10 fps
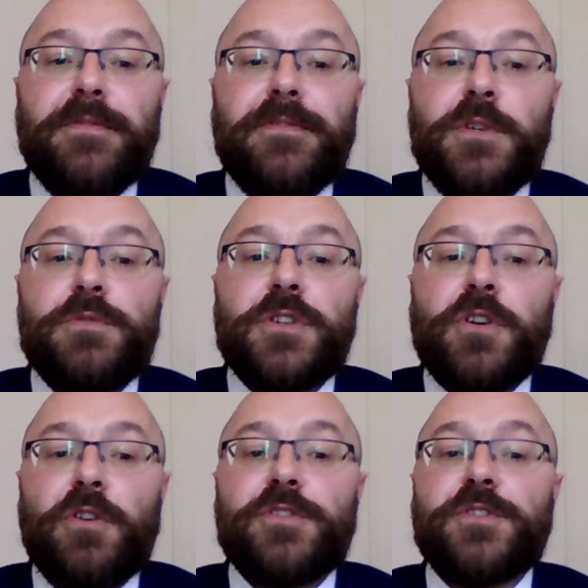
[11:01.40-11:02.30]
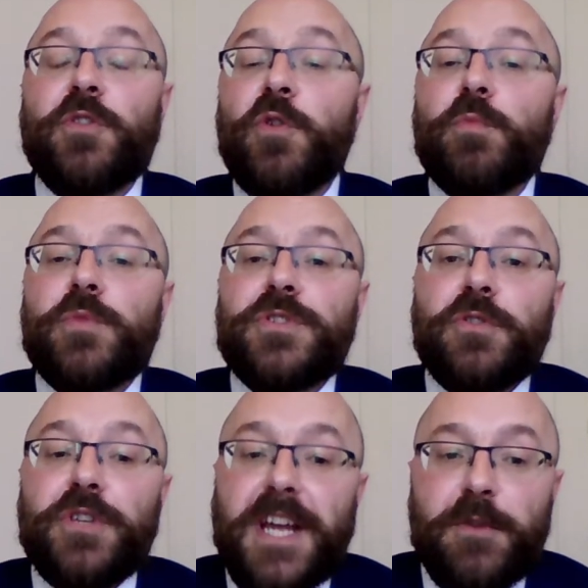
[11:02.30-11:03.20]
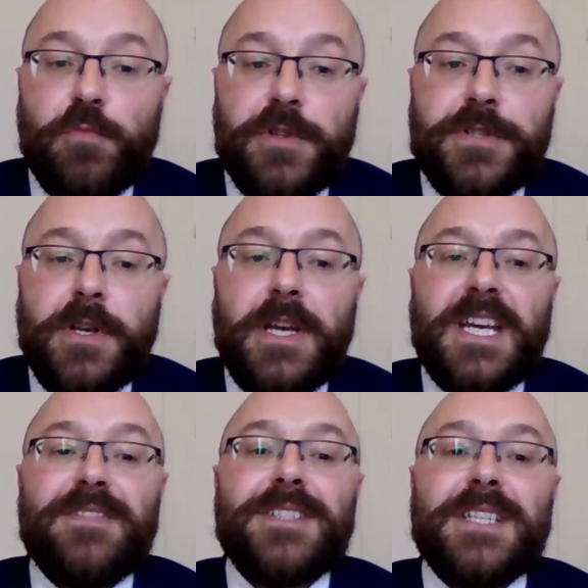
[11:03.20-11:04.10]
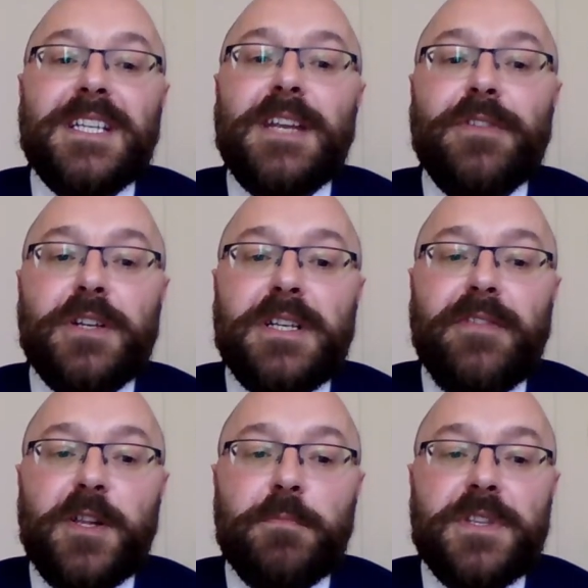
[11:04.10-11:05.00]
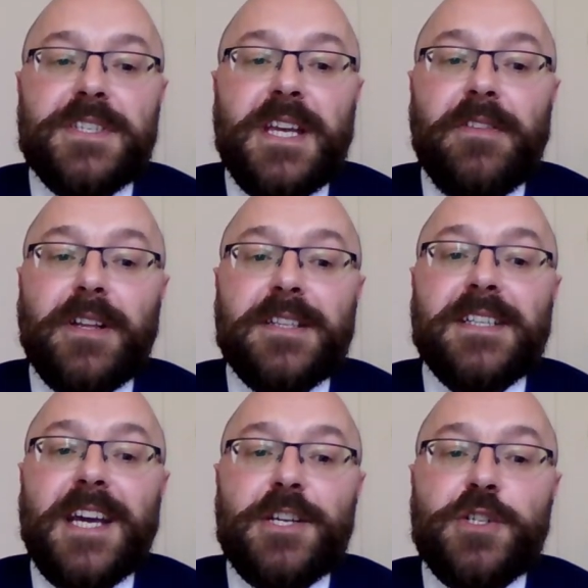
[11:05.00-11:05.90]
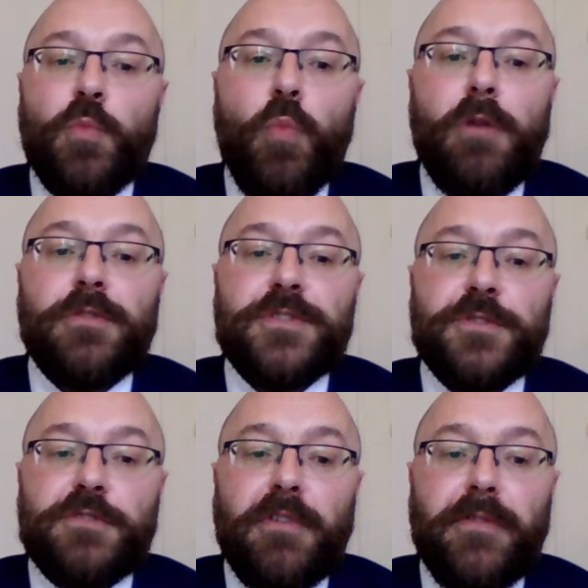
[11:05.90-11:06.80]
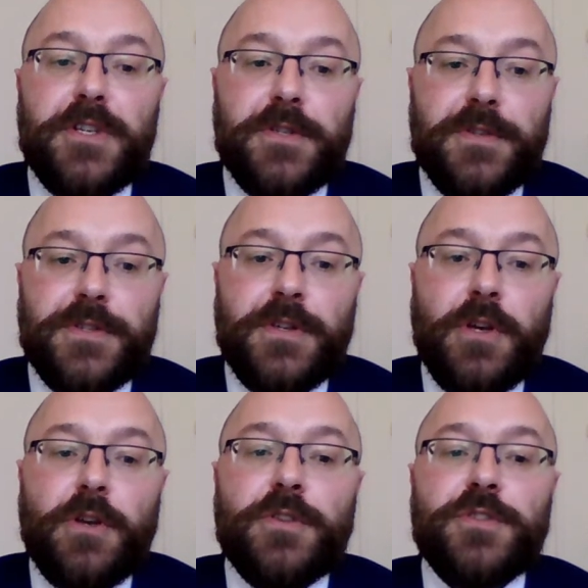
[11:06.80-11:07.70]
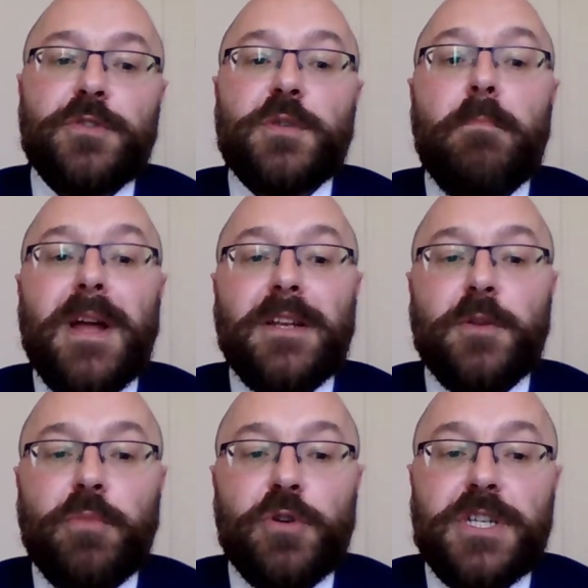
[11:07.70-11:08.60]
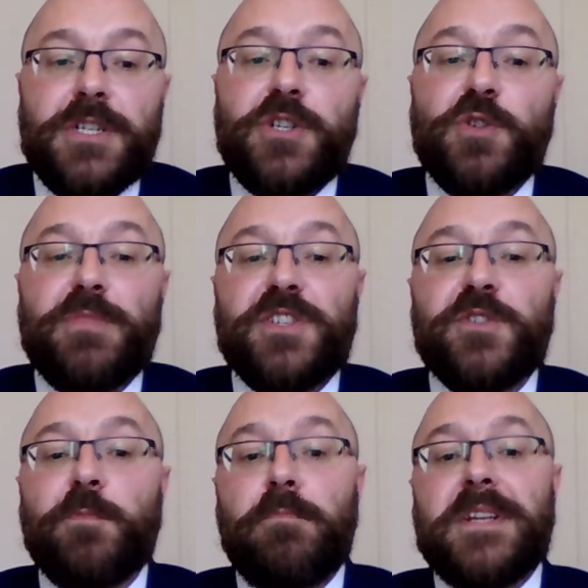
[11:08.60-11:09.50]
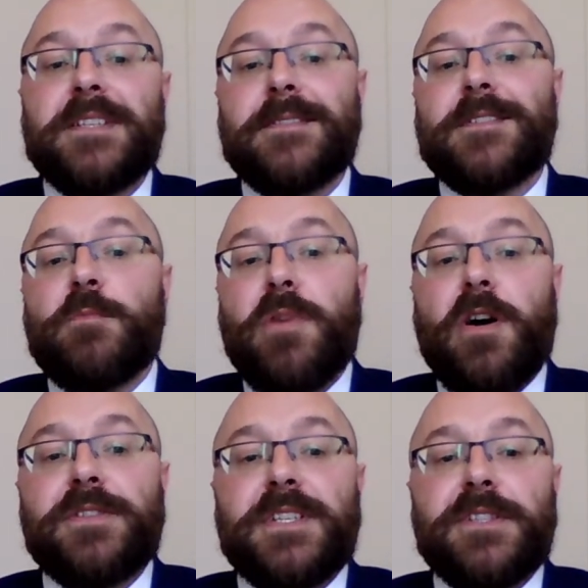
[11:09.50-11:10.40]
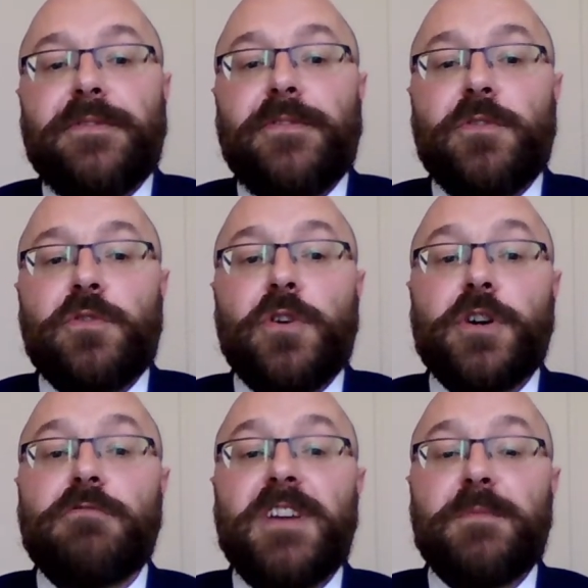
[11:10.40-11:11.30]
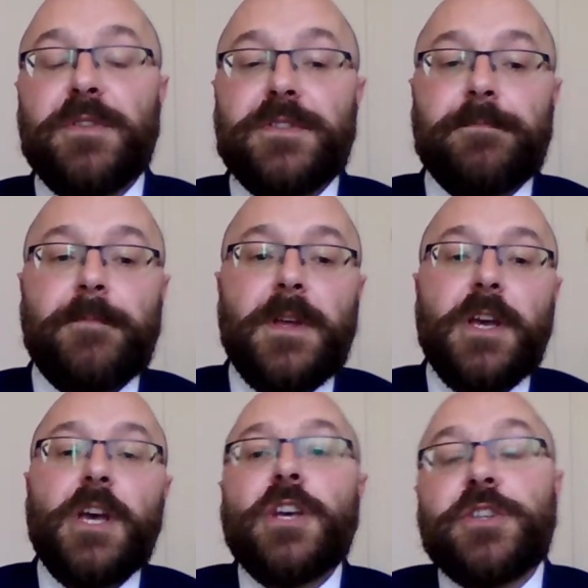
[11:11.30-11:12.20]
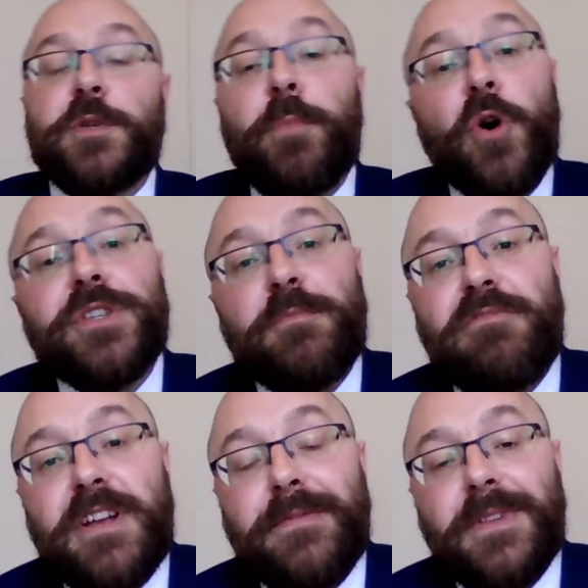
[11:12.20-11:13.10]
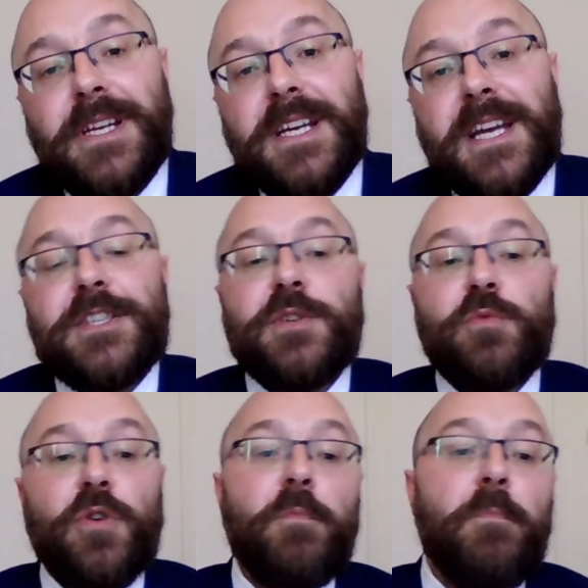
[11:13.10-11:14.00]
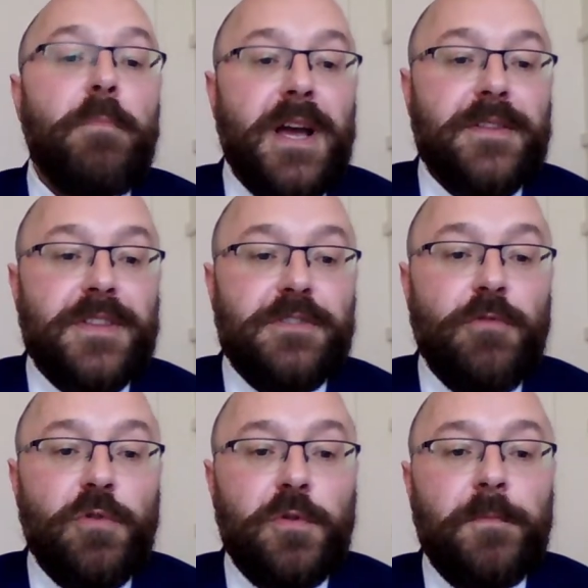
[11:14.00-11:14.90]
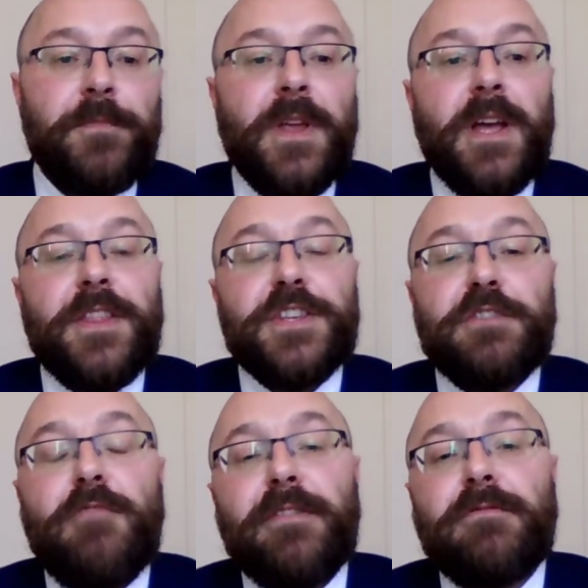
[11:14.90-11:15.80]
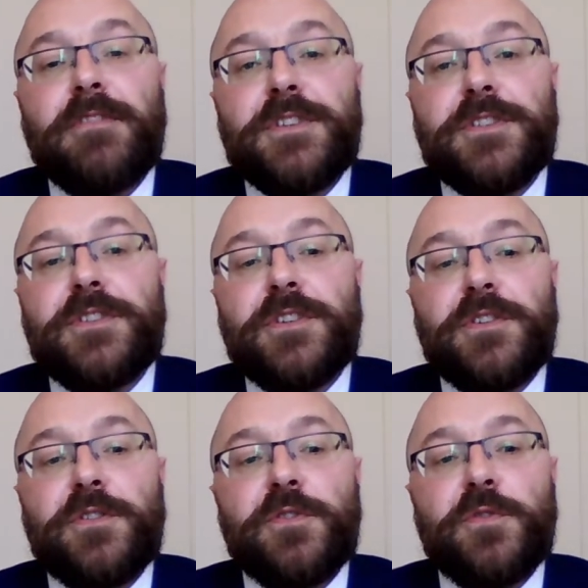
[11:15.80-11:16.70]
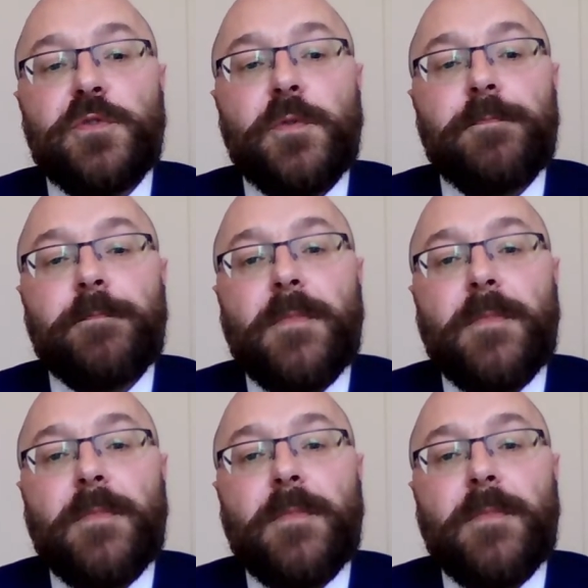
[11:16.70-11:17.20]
of future costs upwards or downwards if significant developments in the litigation warrant such revisions. Such amended budgets shall be submitted to the parties for agreement. So just pausing briefly again to unpack this rule, there's a reference to